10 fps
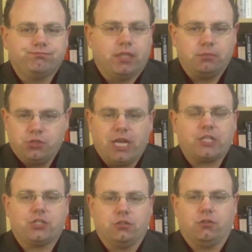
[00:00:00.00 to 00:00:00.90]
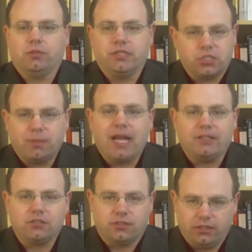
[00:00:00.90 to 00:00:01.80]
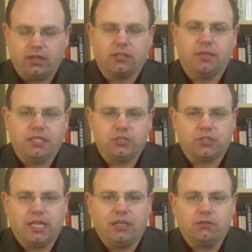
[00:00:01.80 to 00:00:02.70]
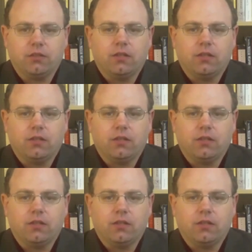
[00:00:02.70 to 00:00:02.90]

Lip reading: objection or response to the argument I just gave.